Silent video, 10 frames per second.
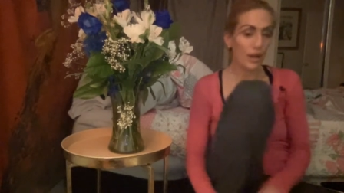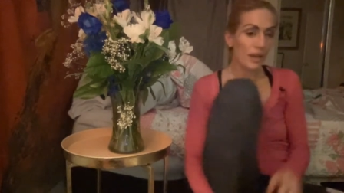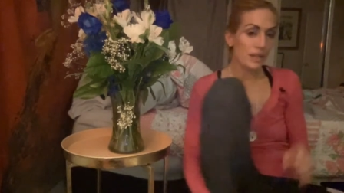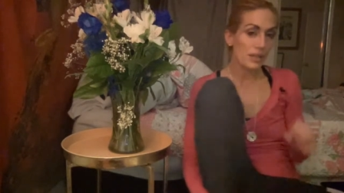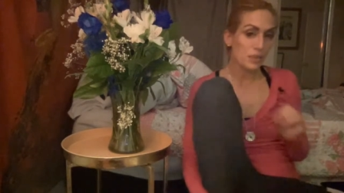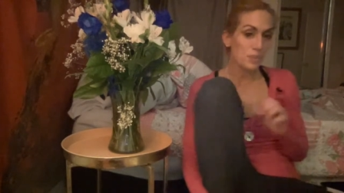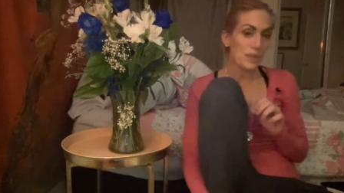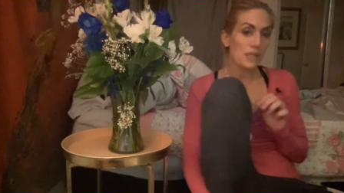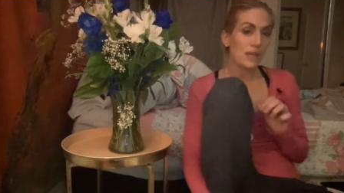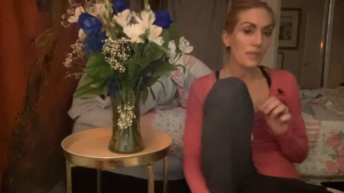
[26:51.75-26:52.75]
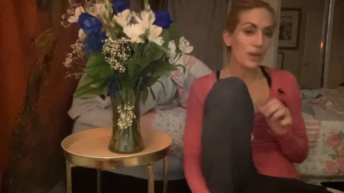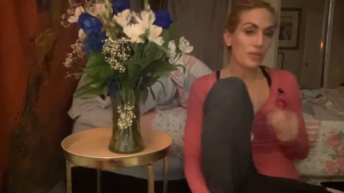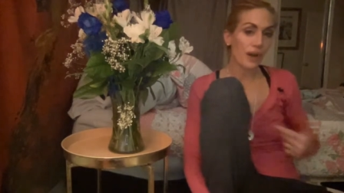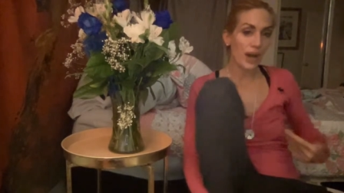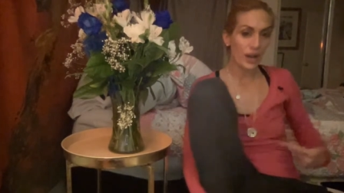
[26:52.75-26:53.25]
It's a specific
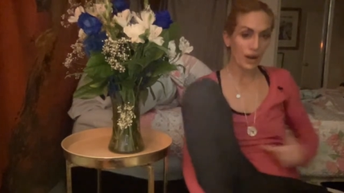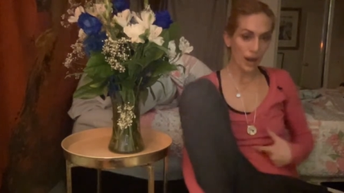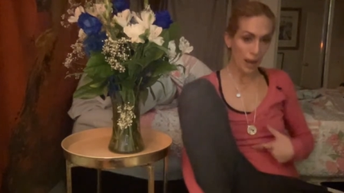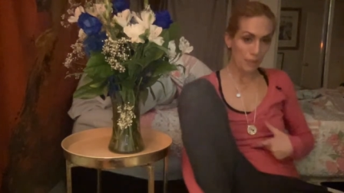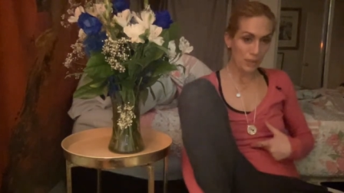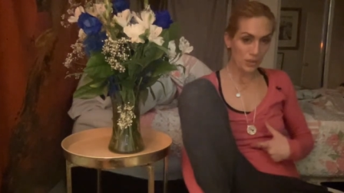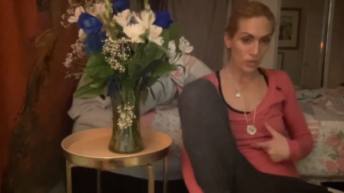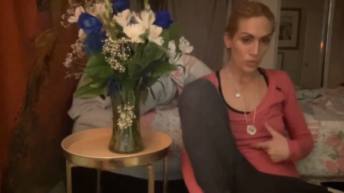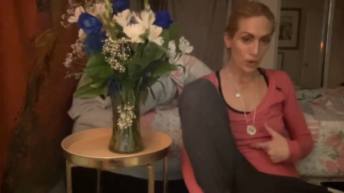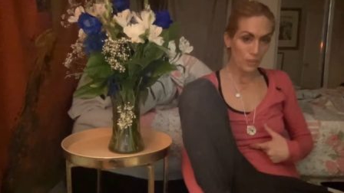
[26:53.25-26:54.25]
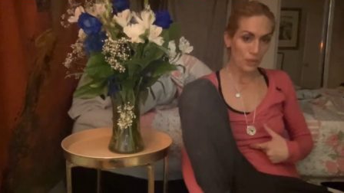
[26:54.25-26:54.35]
fire. It happens in one